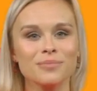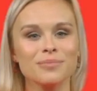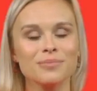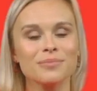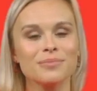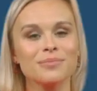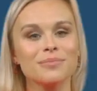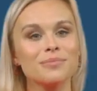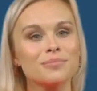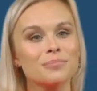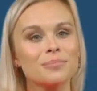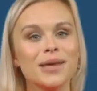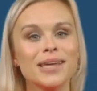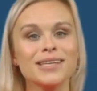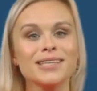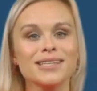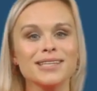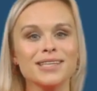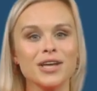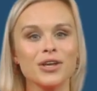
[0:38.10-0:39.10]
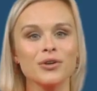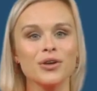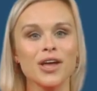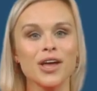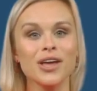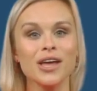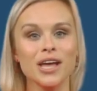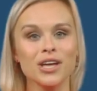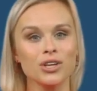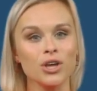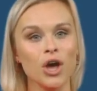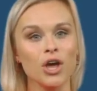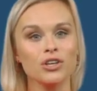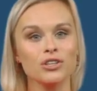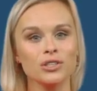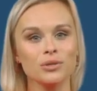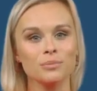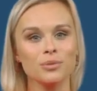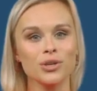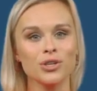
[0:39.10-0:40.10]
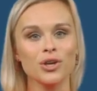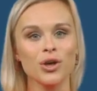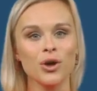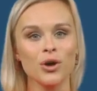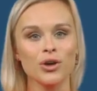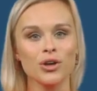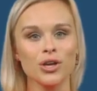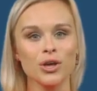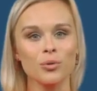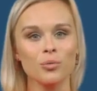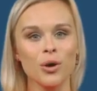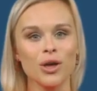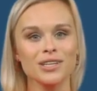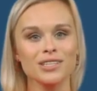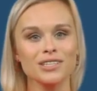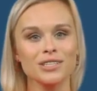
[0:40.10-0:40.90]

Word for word: Meet Sarah, an entrepreneur who wants to